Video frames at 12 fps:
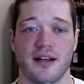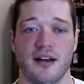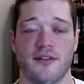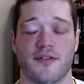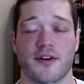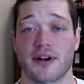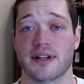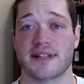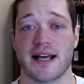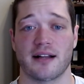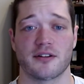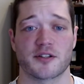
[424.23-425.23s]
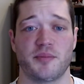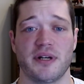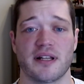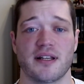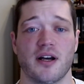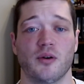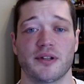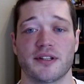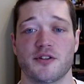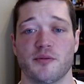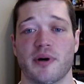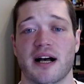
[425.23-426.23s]
Fury and Talos being the only
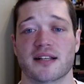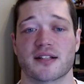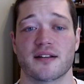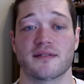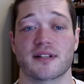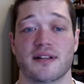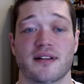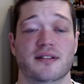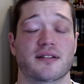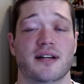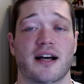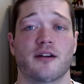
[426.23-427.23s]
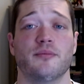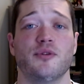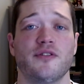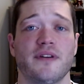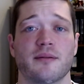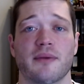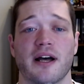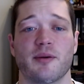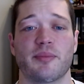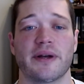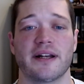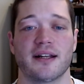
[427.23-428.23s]
two positives in this entire movie, in my
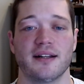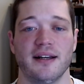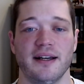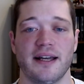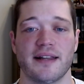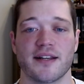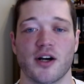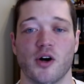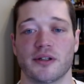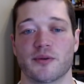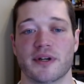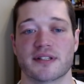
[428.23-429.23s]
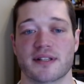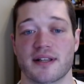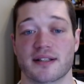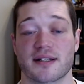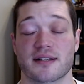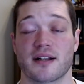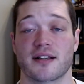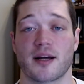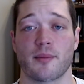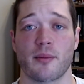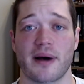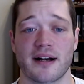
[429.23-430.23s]
opinion, and the only reason this isn't a
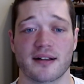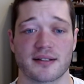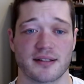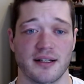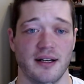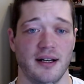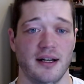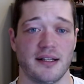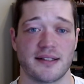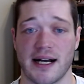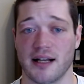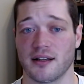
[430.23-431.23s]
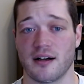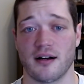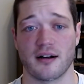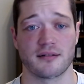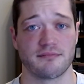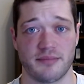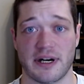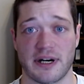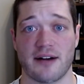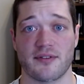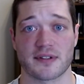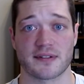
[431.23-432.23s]
double minus. Dialogue,
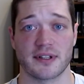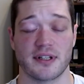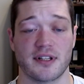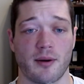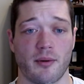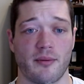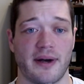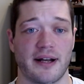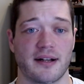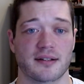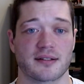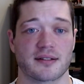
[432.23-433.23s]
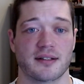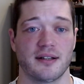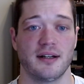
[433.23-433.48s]
obviously a double minus.